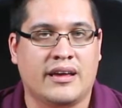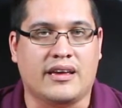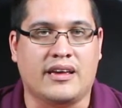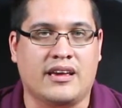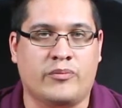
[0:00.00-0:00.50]

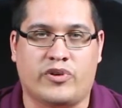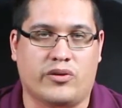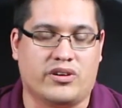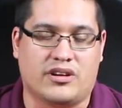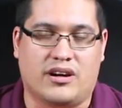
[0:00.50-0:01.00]
E
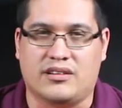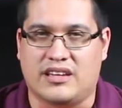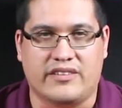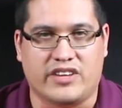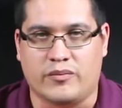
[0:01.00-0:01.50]
protocol,
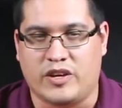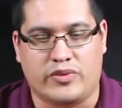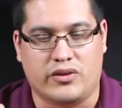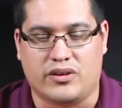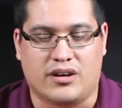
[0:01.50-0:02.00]
the N V M E
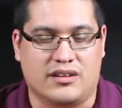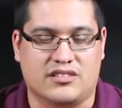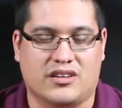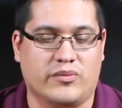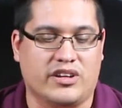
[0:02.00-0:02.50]
protocol
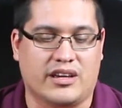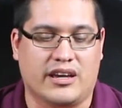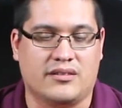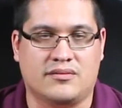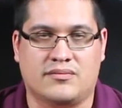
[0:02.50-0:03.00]
to
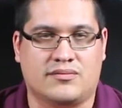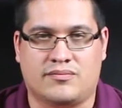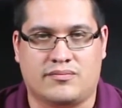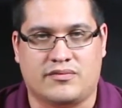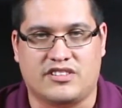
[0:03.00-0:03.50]
communicate.
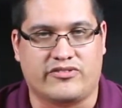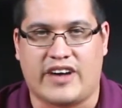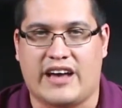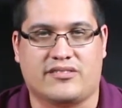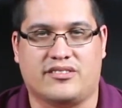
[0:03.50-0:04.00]
It's
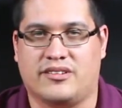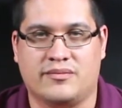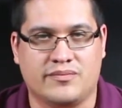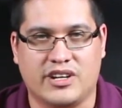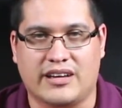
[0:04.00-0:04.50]
faster.
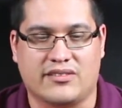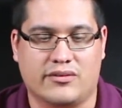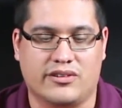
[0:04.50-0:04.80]
You guys know the